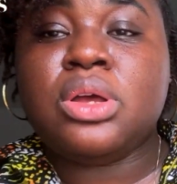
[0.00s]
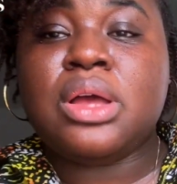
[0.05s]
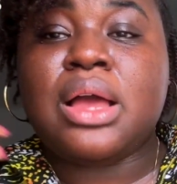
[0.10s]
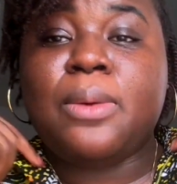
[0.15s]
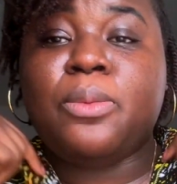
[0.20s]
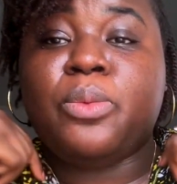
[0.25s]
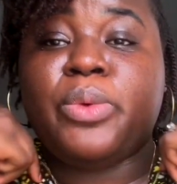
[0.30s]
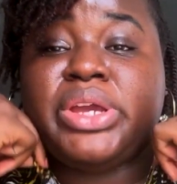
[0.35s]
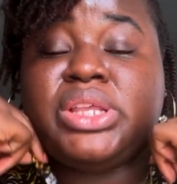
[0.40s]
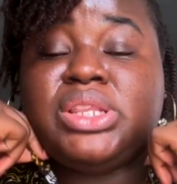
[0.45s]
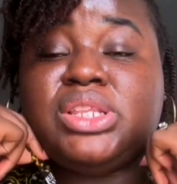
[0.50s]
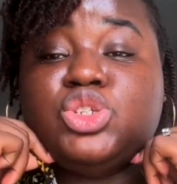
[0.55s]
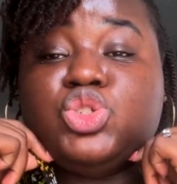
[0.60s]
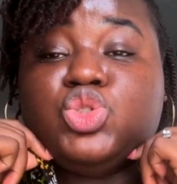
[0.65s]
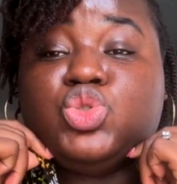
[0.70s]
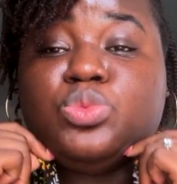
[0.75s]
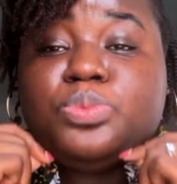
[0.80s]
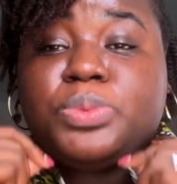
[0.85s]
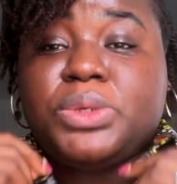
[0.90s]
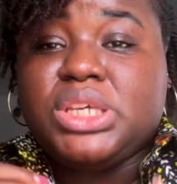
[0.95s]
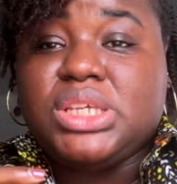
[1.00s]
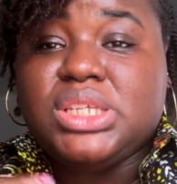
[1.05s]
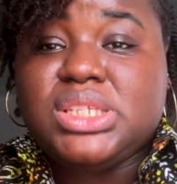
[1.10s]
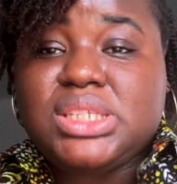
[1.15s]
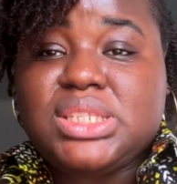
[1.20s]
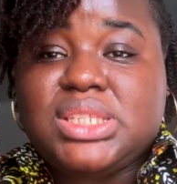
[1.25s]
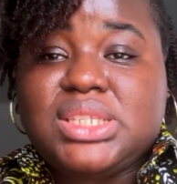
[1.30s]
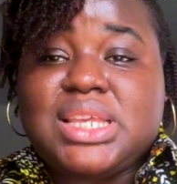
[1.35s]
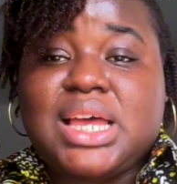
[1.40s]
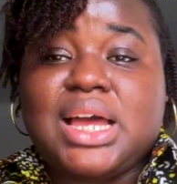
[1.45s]
I'm wearing this
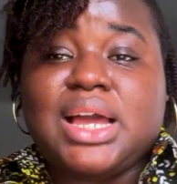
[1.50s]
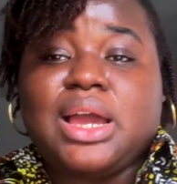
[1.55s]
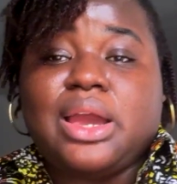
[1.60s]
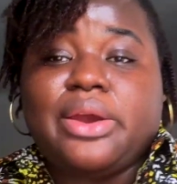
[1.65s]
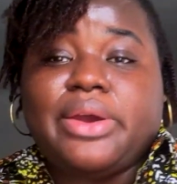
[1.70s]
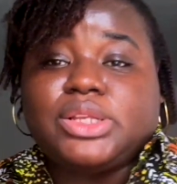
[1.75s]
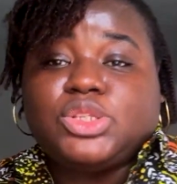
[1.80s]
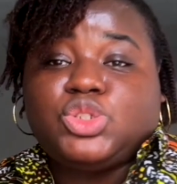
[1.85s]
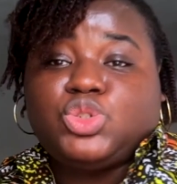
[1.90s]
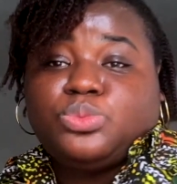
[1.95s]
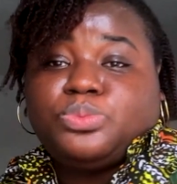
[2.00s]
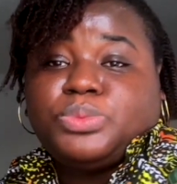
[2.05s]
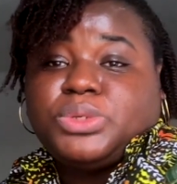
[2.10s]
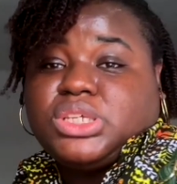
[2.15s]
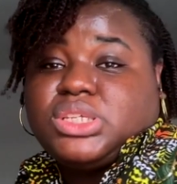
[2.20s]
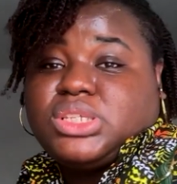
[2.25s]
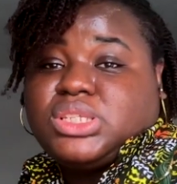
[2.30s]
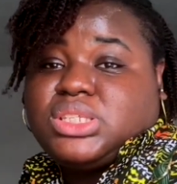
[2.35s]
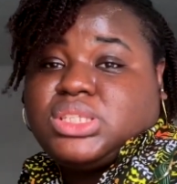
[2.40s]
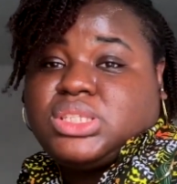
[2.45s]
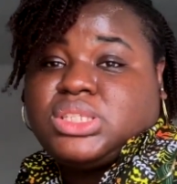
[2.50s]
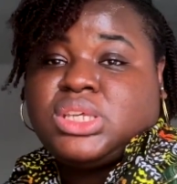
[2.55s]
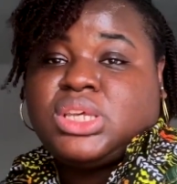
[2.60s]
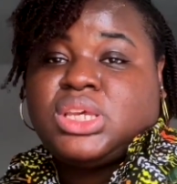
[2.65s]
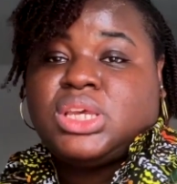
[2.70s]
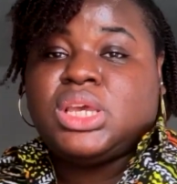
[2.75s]
Ankara two-piece.